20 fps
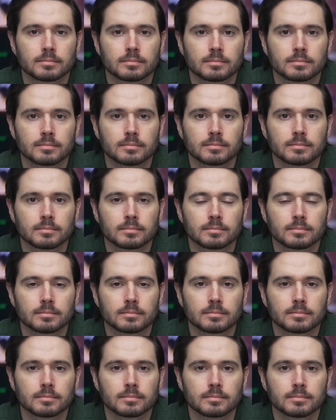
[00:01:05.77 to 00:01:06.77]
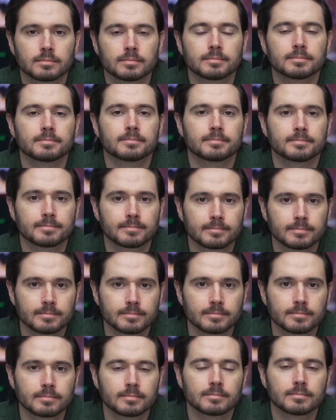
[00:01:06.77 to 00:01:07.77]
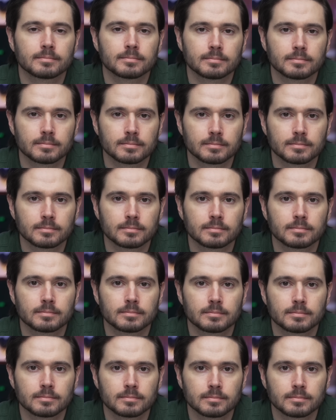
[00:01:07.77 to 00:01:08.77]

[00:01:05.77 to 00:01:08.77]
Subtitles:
The person shown says nothing.